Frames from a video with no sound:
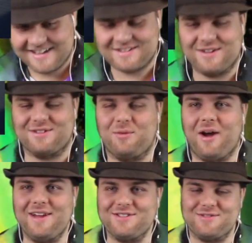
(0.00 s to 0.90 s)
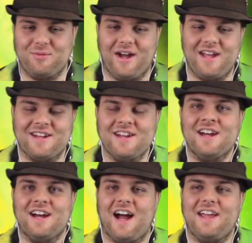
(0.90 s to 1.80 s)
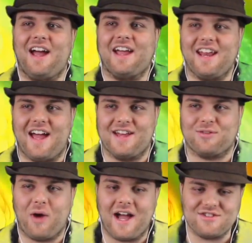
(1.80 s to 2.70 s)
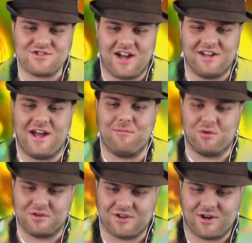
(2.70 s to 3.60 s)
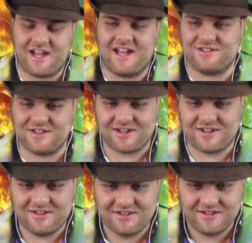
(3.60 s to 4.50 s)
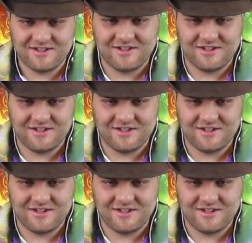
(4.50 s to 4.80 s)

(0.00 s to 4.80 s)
Seriously, why is why I, I gotta ask, why is Jaune not more sarcastic? Twice.